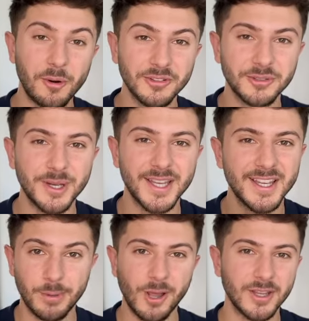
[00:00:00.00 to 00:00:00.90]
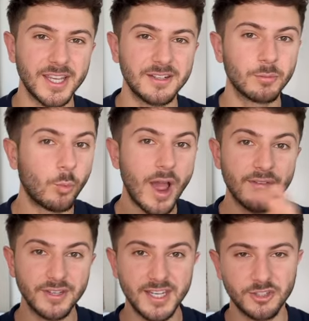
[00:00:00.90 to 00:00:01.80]
onto it, plug in
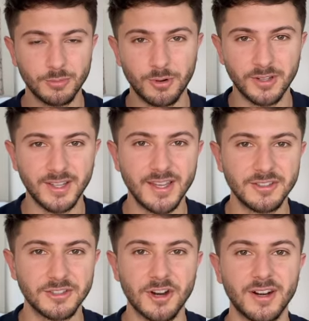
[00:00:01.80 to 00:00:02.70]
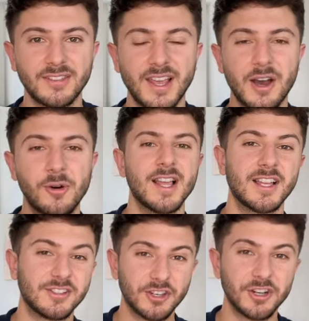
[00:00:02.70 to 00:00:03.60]
whatever niche or product it is you're trying to sell,
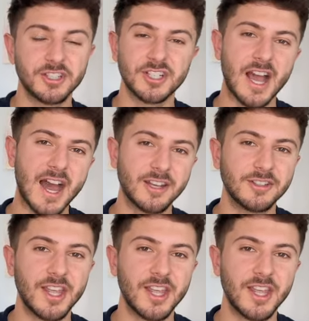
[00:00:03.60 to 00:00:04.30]
search, and